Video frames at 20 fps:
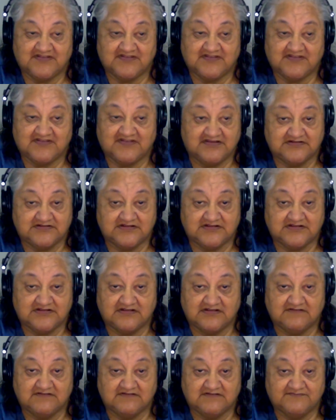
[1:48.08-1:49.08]
just
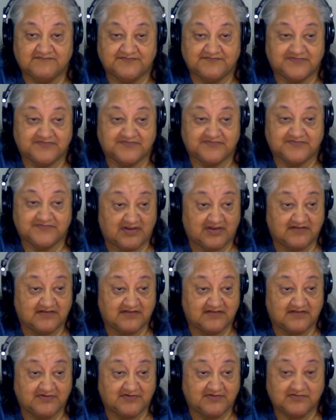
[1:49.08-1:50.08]
to
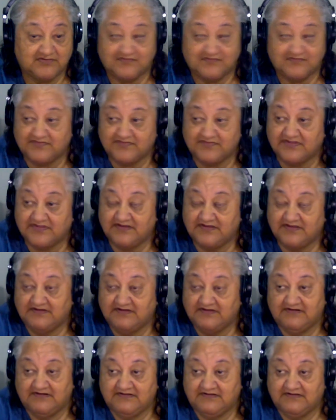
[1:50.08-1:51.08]
welcome you all
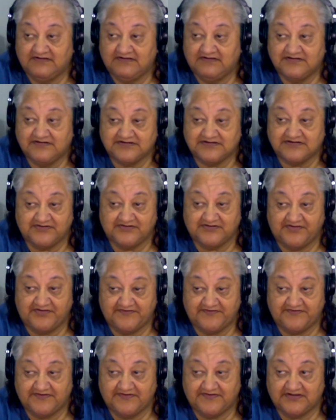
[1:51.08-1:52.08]
here
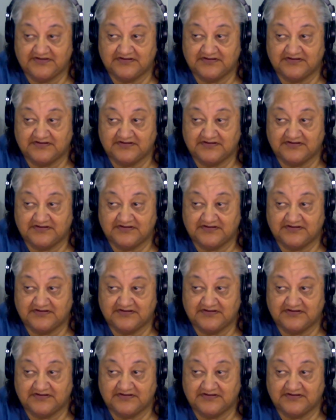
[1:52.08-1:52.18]
tonight,